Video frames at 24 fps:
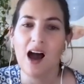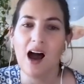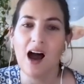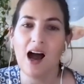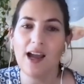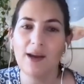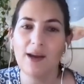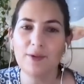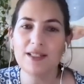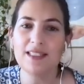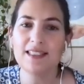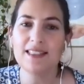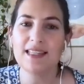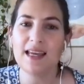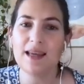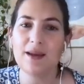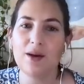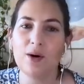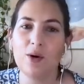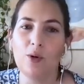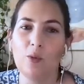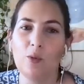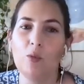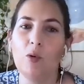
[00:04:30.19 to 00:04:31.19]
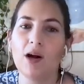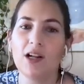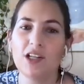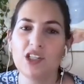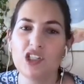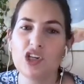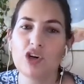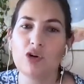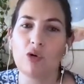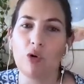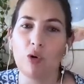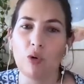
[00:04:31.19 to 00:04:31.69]
I would say
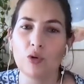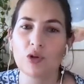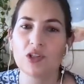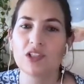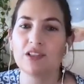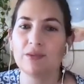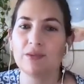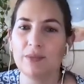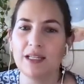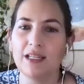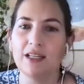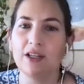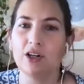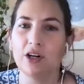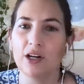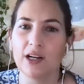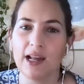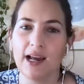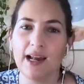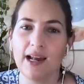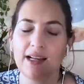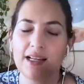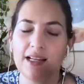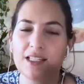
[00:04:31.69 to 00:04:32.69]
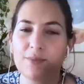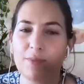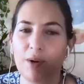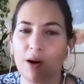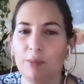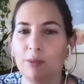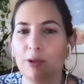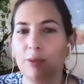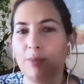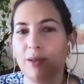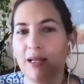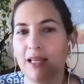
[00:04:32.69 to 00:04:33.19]
what you're awesomely good at is
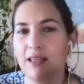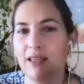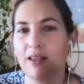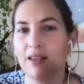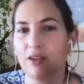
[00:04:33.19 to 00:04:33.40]
probably